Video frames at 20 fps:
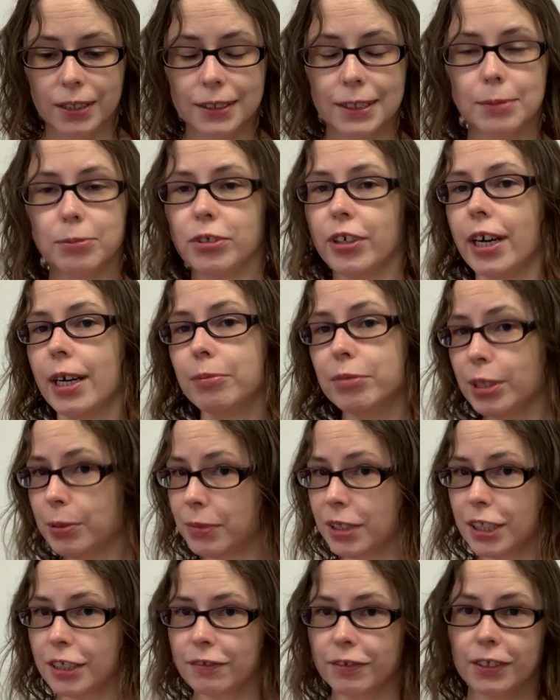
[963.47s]
Subscribe to
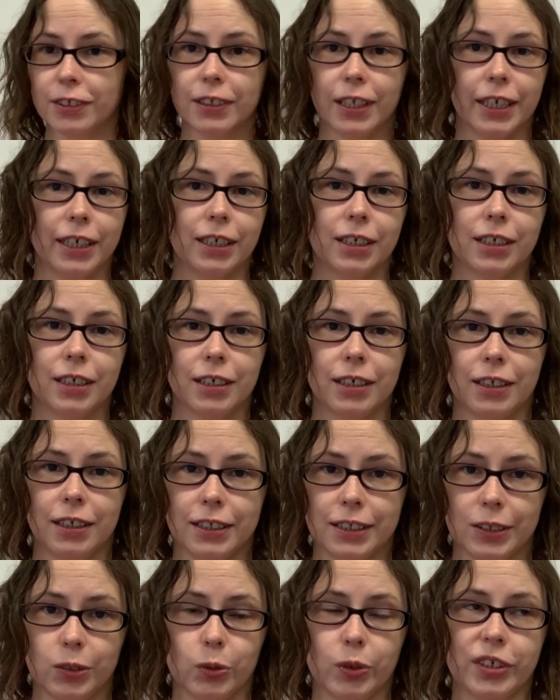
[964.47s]
me if you like
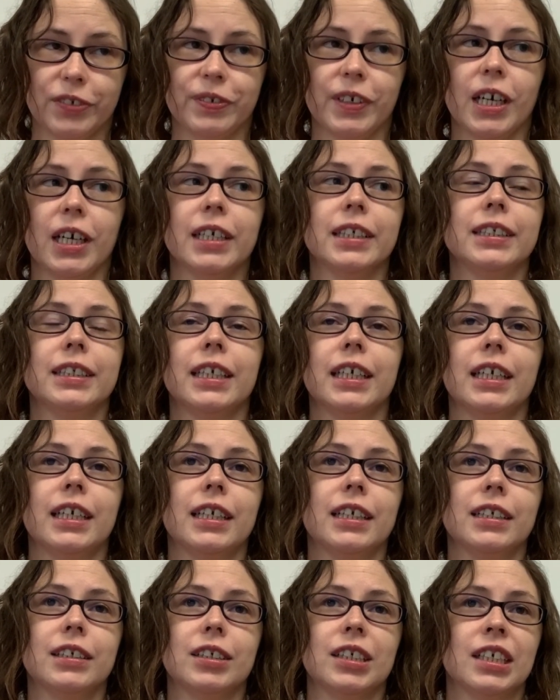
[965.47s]
this sort of
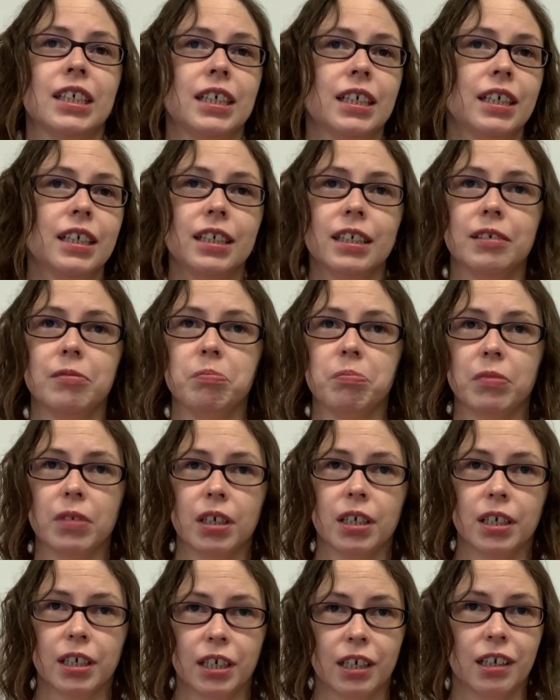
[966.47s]
content.
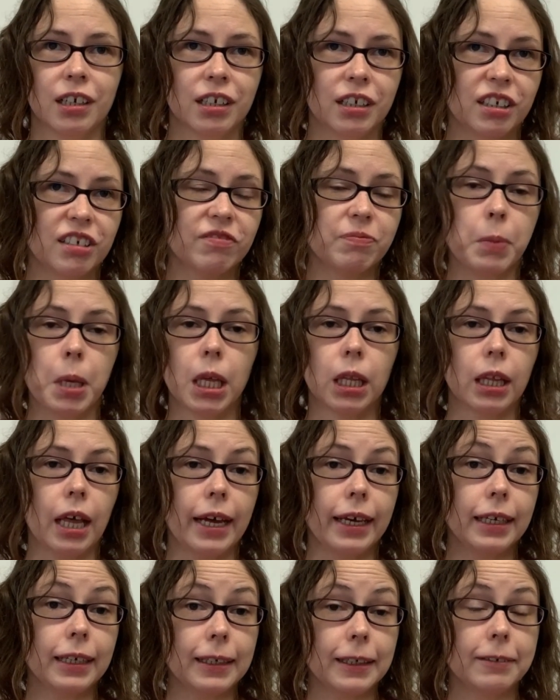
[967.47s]
Give me a
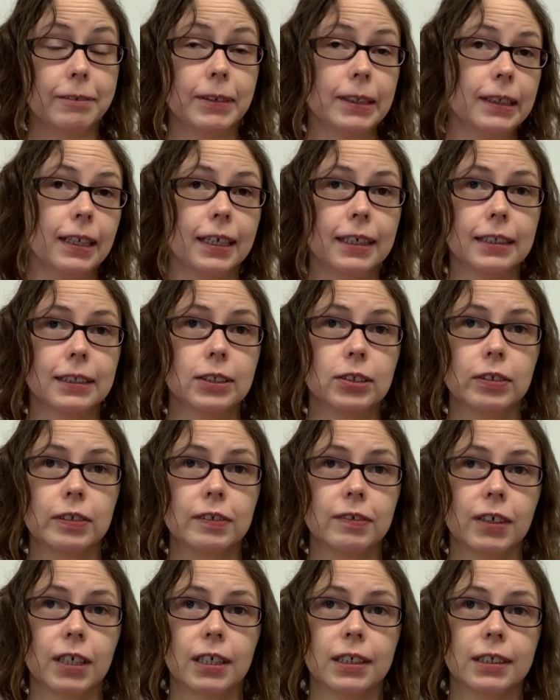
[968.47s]
like if you like this sort
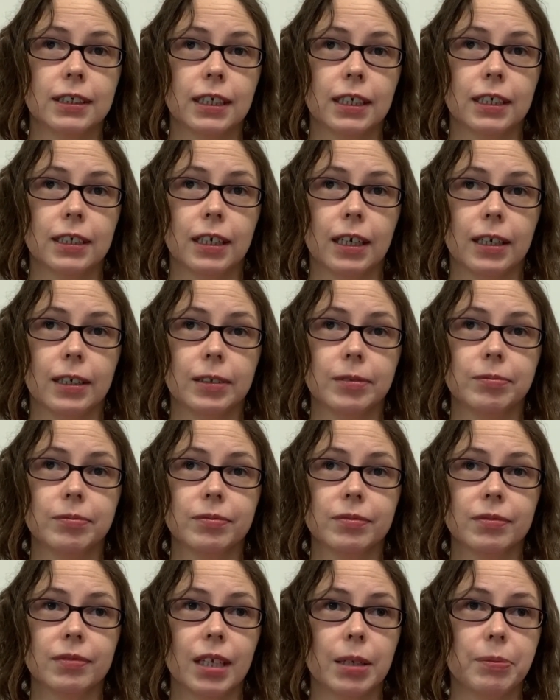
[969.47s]
of content.
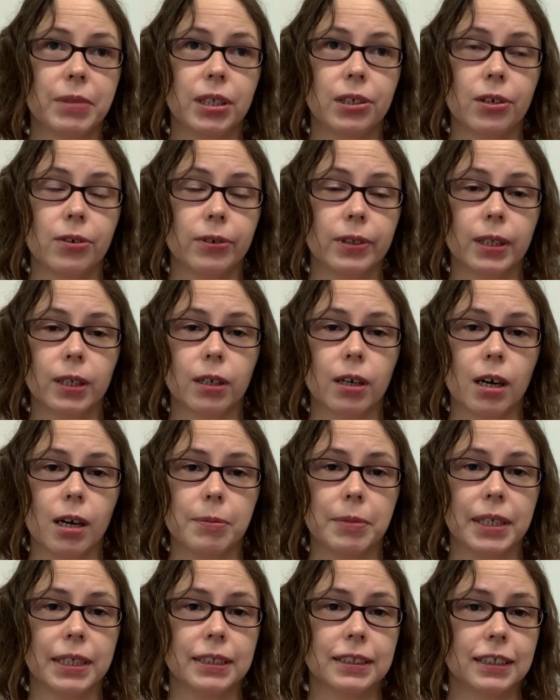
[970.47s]
Let me know in the
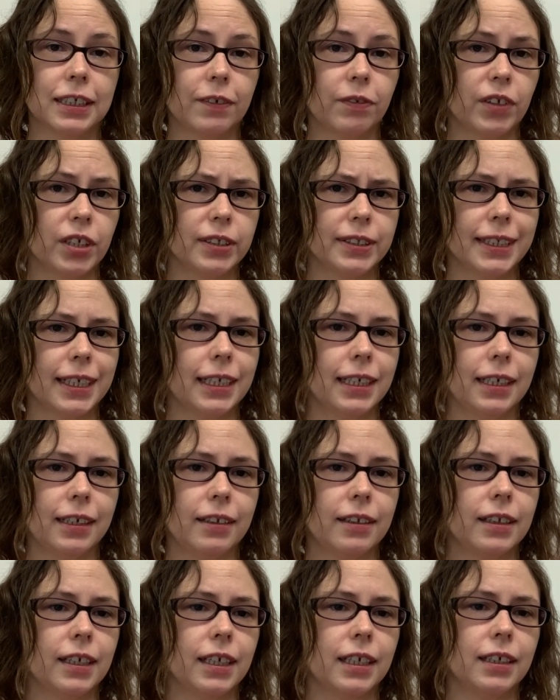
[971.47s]
comments if there's
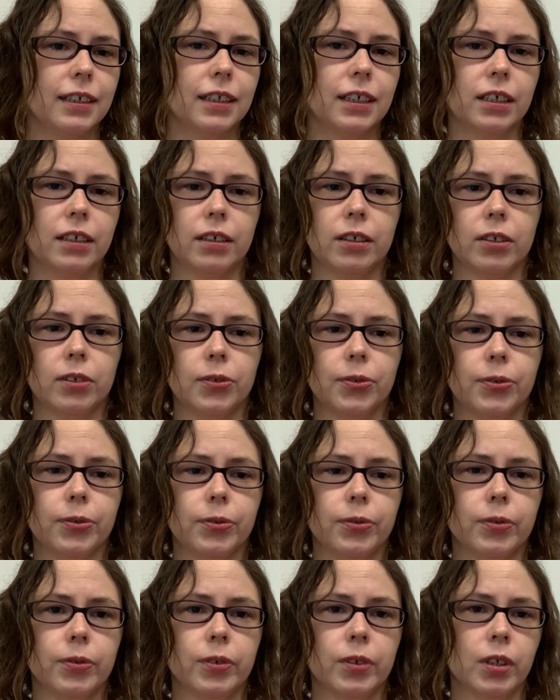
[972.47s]
anything that
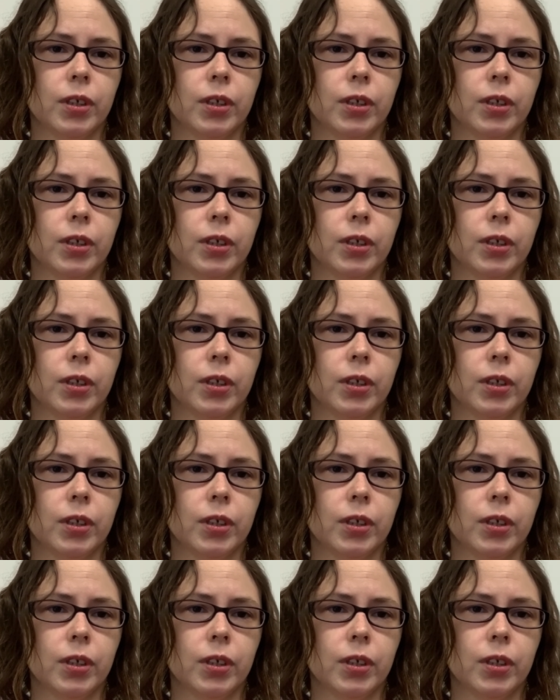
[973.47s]
you